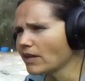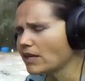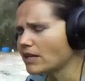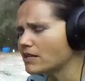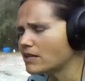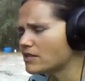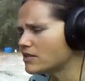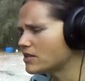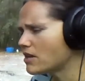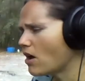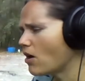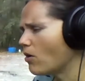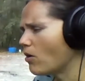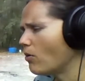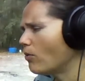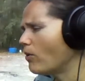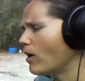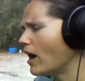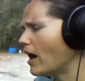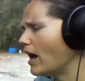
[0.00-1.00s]

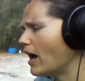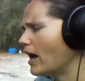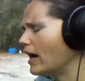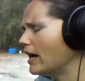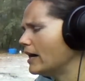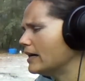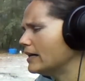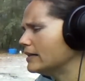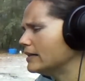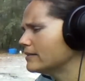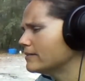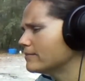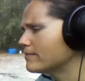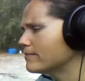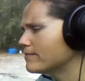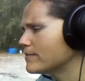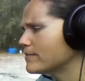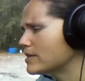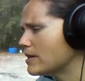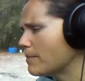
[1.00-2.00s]
So
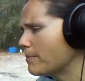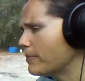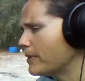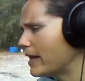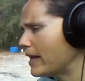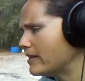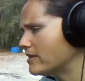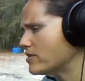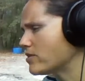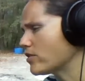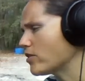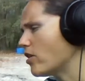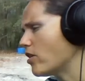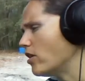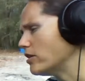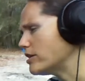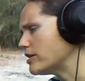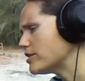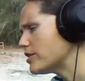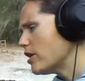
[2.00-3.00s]
some plants are
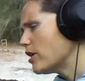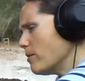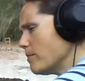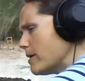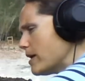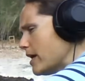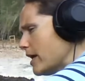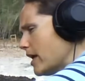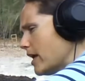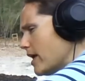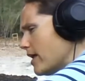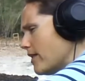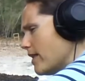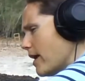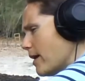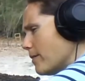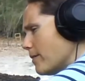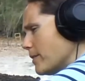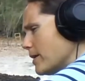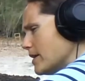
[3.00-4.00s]
called determinate, and
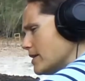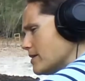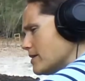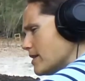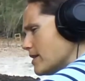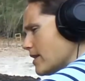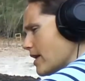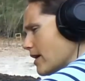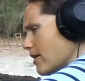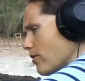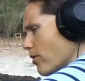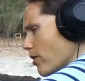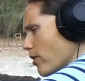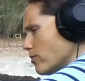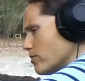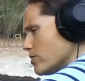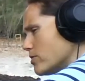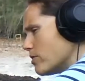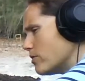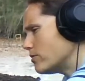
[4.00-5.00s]
that means that they
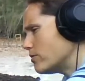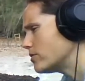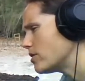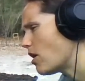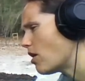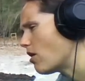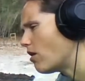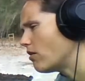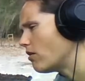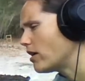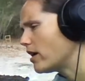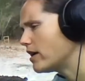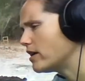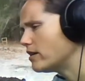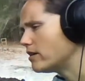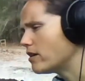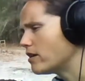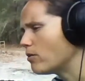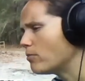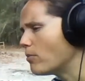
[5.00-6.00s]
grow so tall
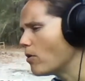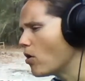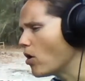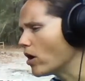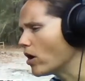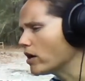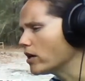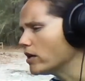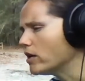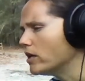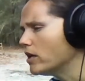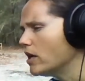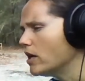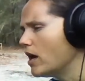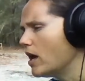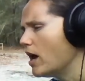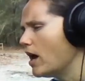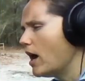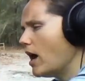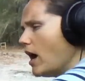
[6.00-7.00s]
and no more.
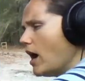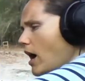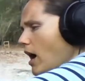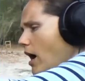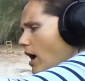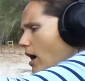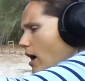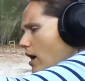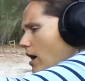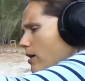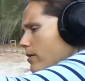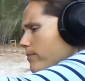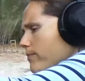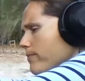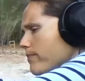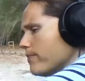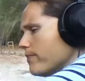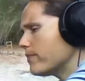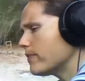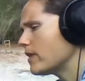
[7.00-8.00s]

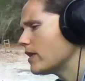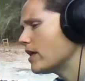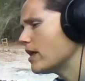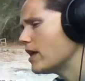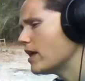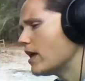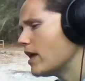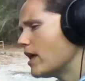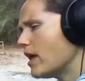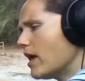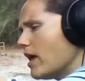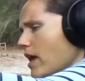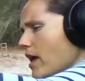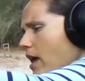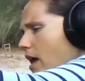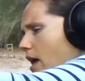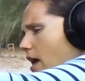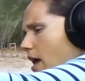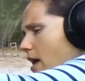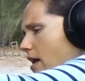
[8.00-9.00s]
And
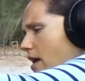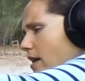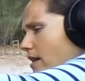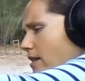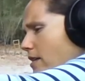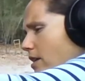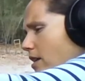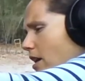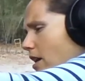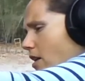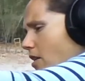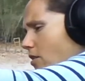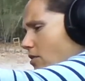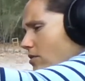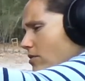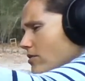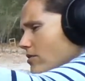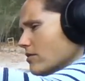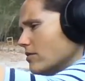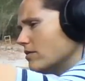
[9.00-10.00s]

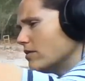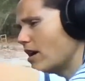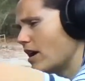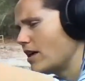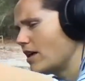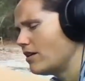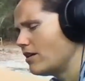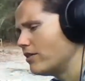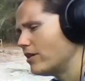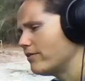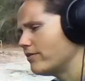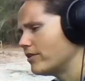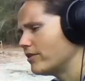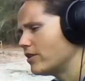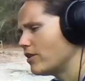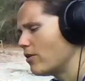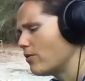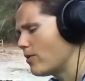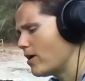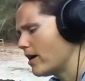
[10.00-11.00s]
I don't even
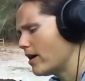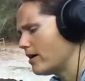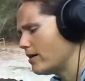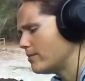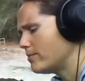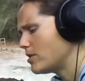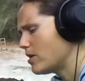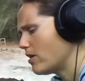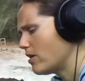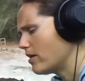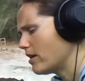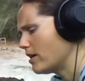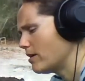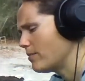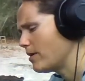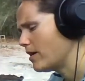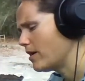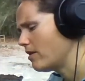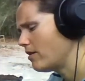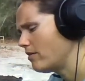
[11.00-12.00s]
know why I'm talking
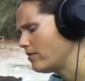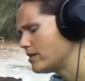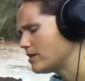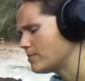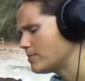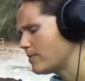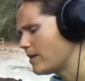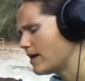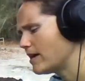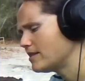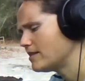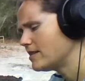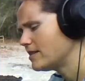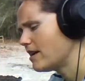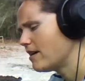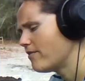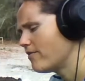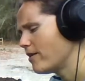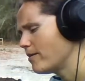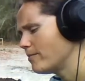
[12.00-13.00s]
about all this plant
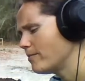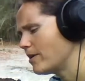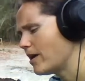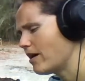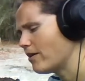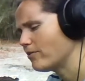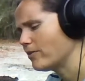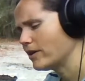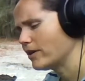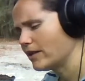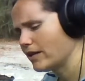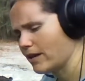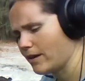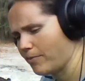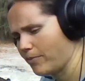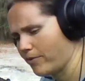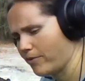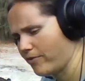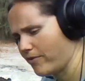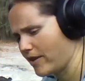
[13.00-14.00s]
stuff. I'm not really a
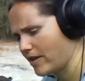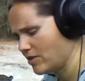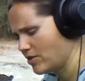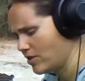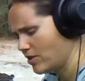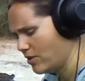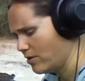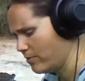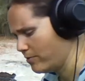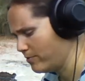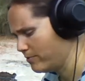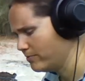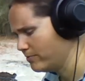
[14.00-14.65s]
professional.